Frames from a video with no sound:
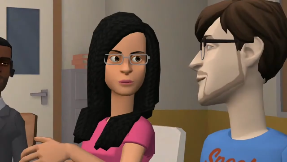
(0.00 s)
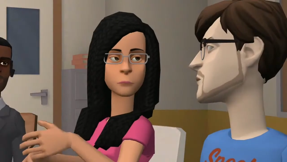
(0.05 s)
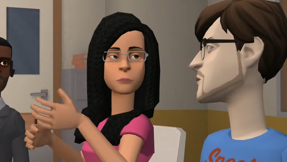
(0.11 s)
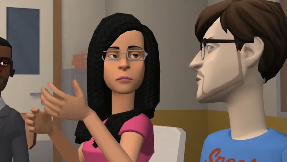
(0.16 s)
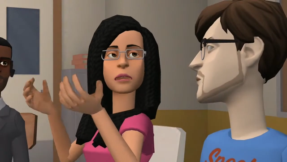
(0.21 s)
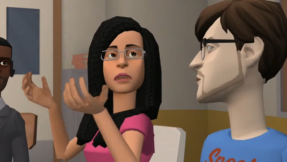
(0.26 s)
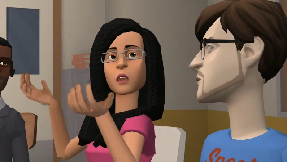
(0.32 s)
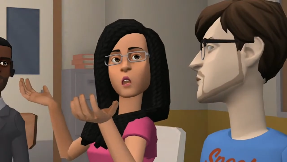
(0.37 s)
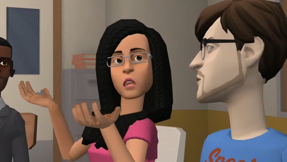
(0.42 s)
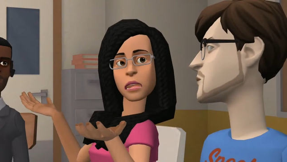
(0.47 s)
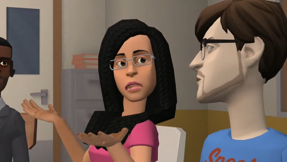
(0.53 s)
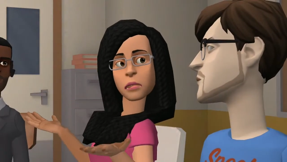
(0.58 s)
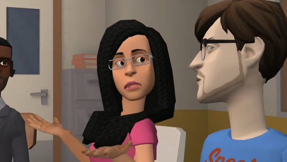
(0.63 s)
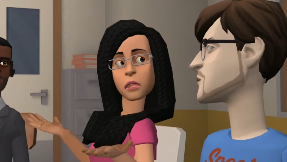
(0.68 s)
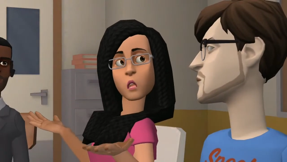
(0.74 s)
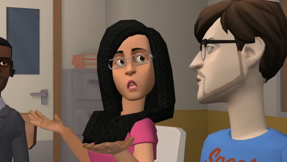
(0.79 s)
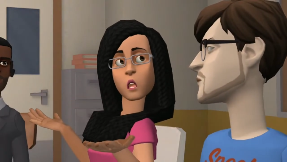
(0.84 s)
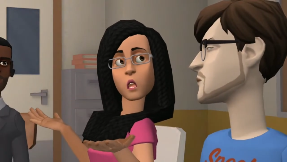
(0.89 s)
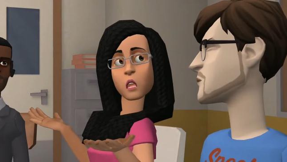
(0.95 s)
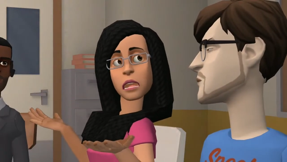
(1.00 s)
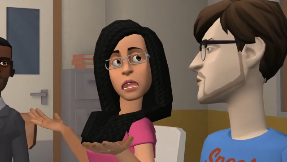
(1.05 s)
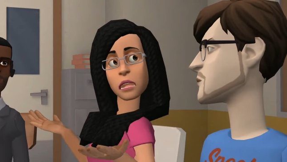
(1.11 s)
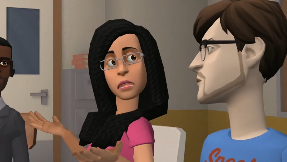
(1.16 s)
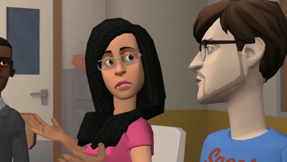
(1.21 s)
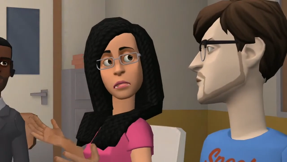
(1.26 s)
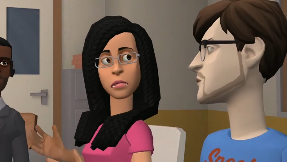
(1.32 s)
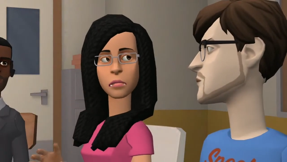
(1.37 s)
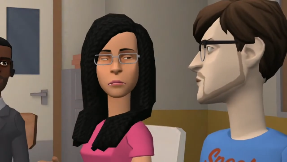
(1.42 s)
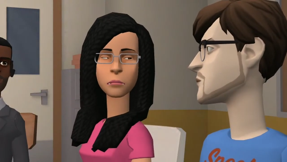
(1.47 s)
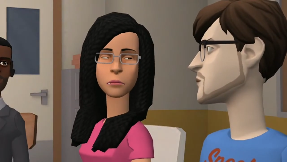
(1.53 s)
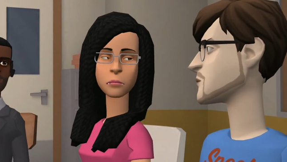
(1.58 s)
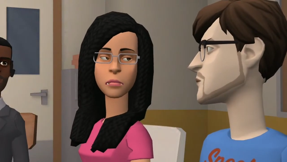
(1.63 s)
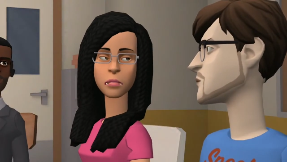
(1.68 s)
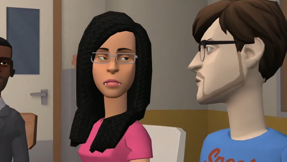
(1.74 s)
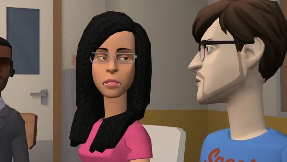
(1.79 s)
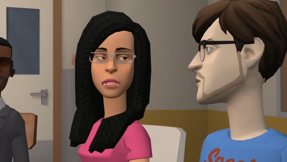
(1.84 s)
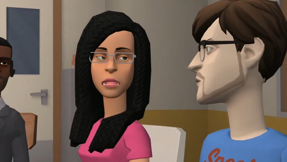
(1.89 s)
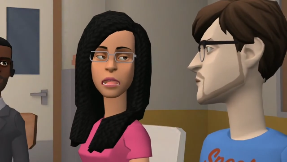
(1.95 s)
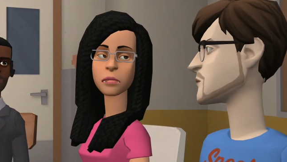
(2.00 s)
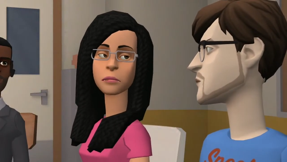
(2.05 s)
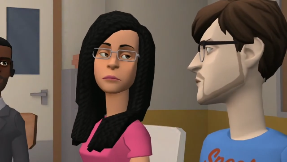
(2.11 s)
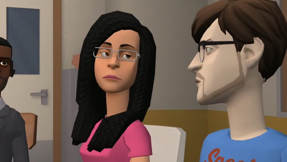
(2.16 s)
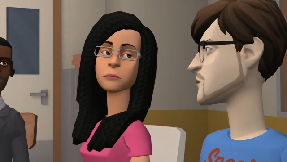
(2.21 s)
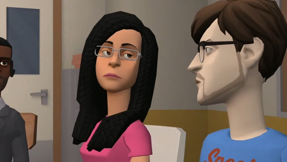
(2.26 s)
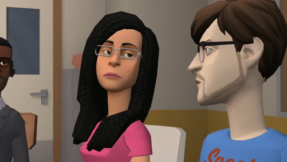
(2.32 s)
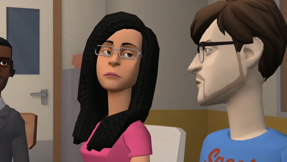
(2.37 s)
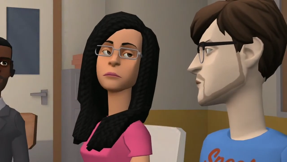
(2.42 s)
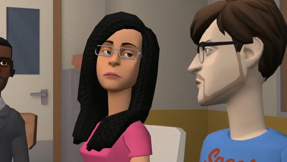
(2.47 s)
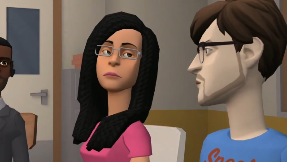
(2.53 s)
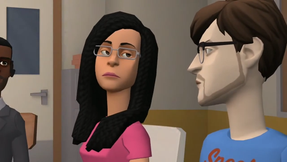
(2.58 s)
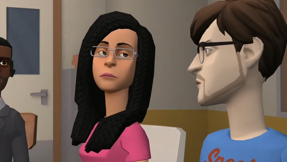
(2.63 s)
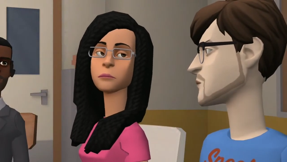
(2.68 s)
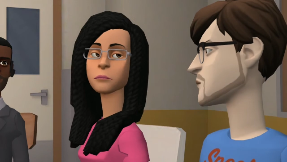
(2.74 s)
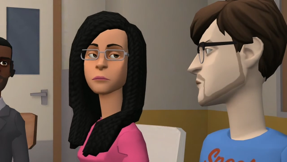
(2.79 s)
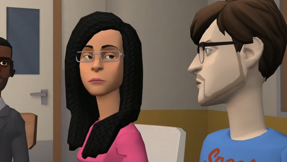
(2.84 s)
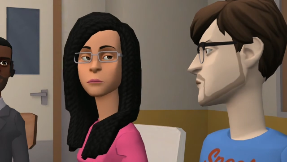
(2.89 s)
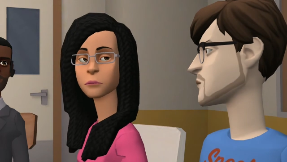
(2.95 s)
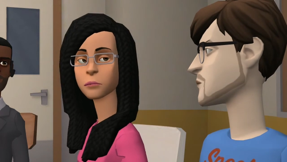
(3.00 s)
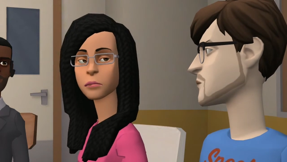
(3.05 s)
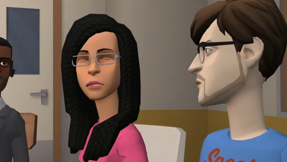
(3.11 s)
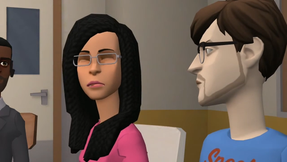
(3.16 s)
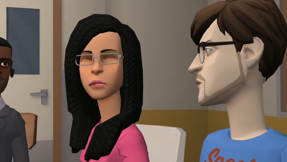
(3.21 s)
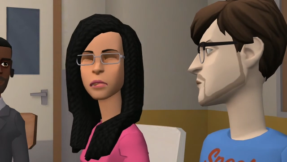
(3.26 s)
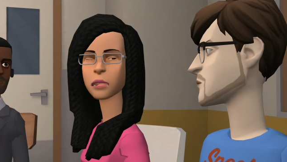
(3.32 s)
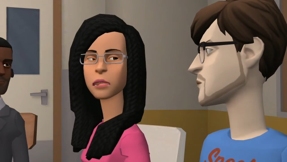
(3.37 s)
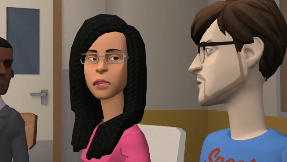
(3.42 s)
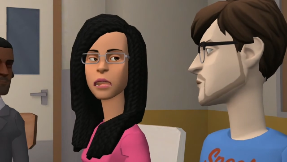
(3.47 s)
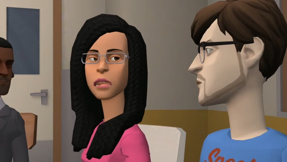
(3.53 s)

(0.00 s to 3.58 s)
Speaker 1: Son, what's wrong with that demon kid? Hasn't he